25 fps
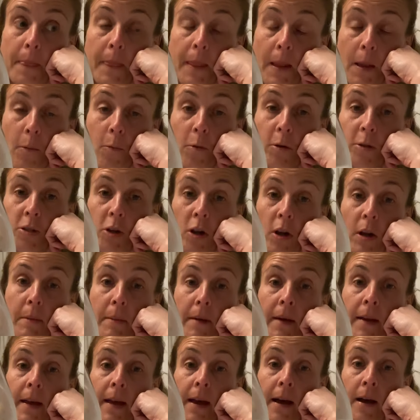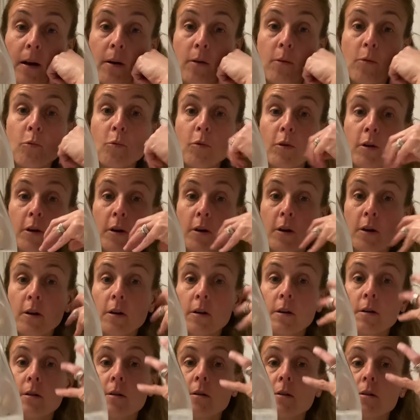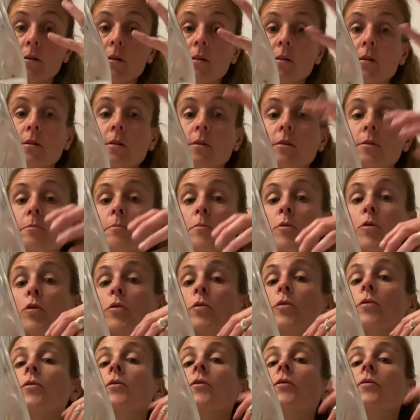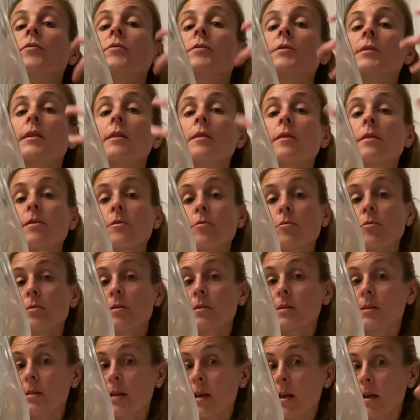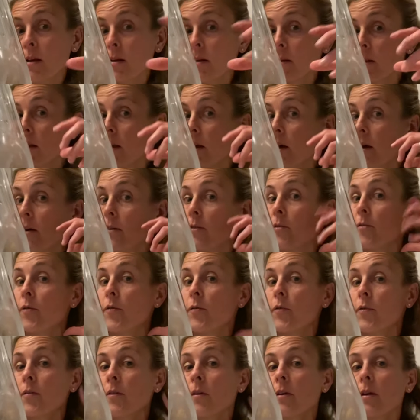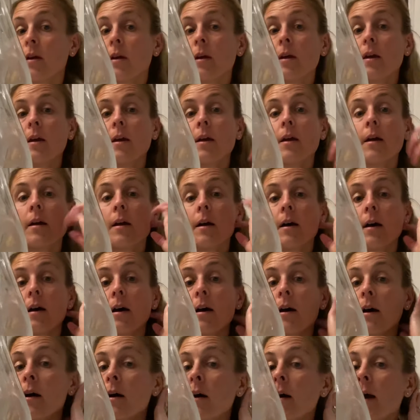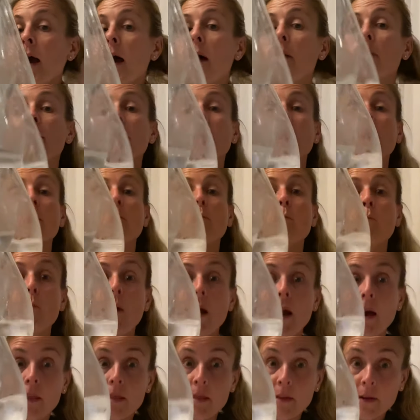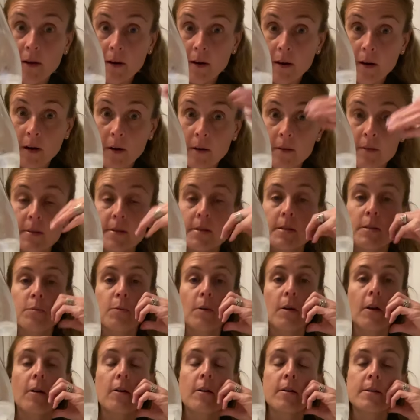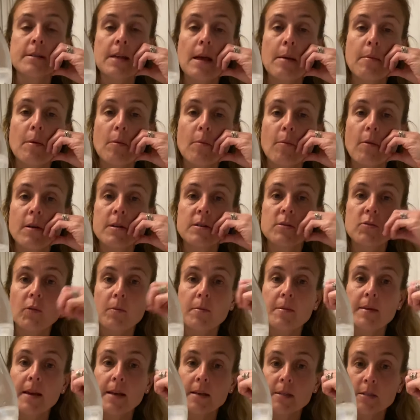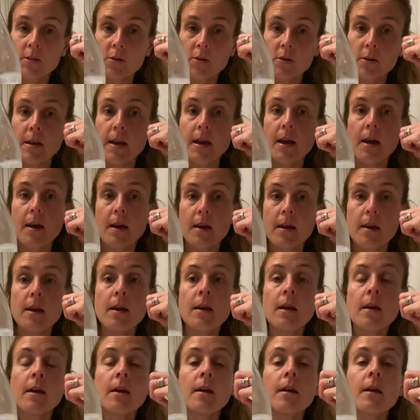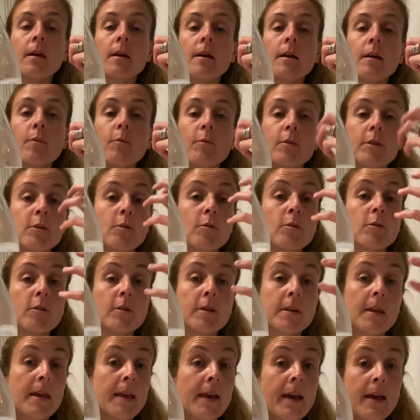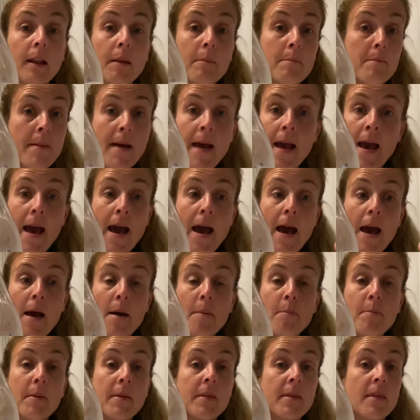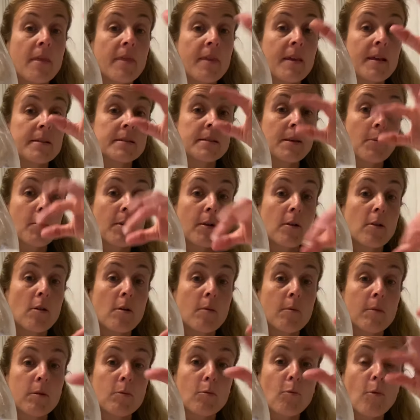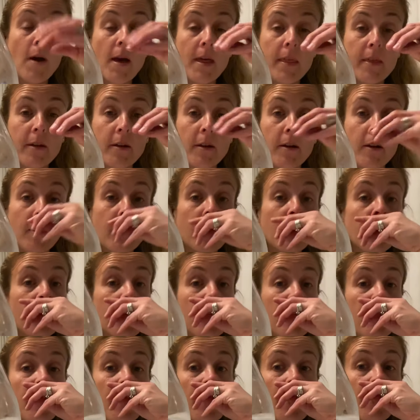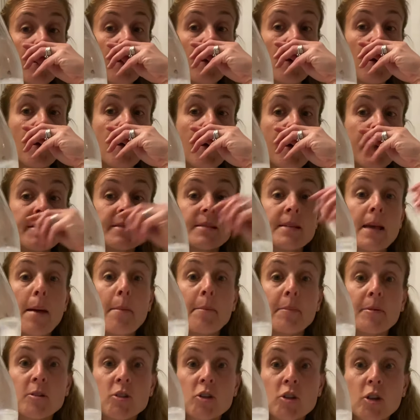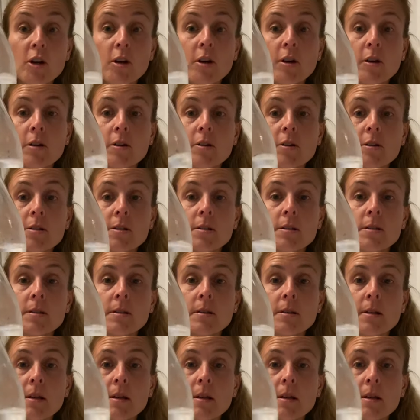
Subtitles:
we're talking about how water moves in through the cycle of how we get weather. This is what our assignment was from yesterday when you were looking at a map and the things that went along with weather and temperatures.